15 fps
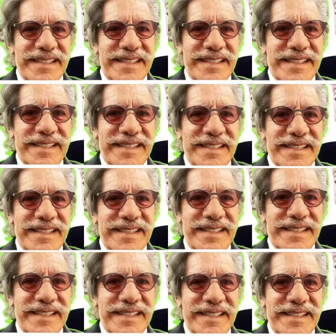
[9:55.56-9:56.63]

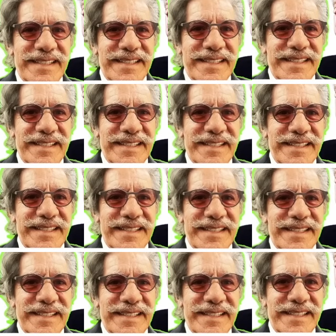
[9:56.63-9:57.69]

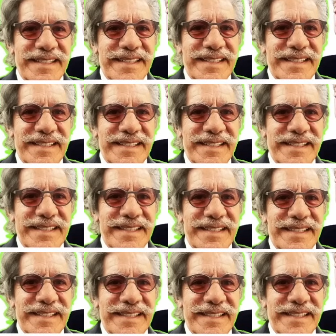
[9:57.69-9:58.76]

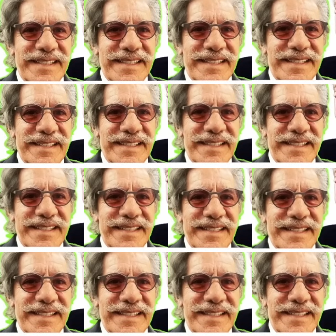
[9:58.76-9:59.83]

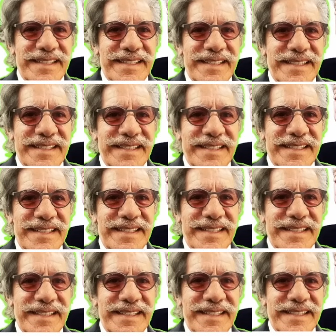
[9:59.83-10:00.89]

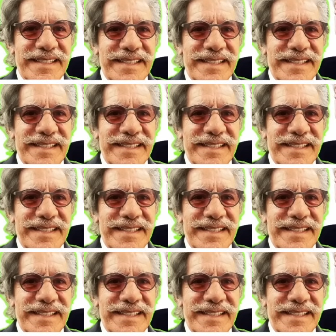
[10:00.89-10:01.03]
No words are spoken by the person on screen.